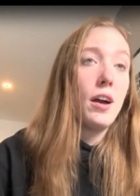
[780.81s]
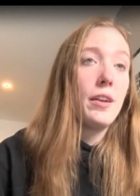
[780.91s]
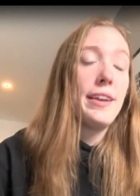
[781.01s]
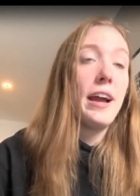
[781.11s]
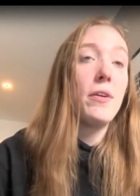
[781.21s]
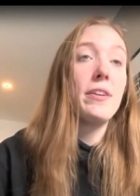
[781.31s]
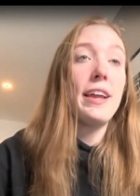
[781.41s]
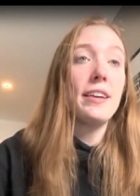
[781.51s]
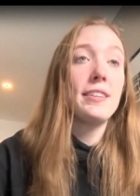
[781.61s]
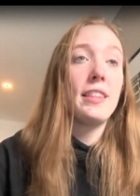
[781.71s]
Now, the
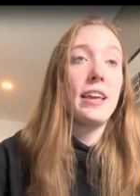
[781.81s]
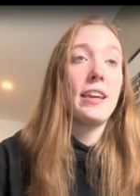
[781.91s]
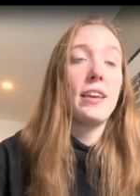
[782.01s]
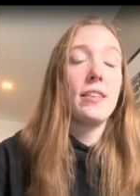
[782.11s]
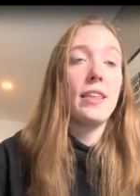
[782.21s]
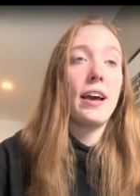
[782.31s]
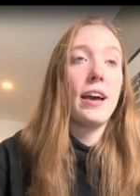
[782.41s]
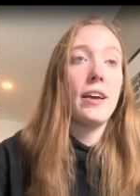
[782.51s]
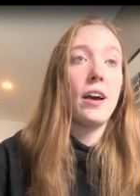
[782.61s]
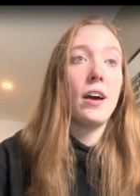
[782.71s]
next thing is
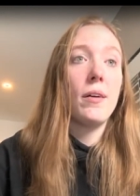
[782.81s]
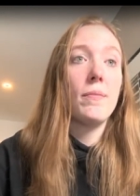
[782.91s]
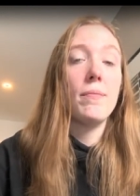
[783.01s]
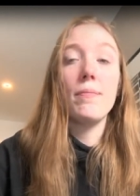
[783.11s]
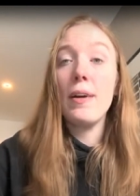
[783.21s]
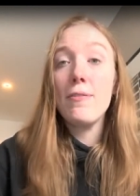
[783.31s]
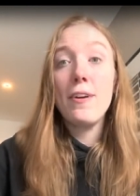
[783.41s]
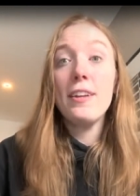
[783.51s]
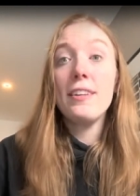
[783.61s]
that my friend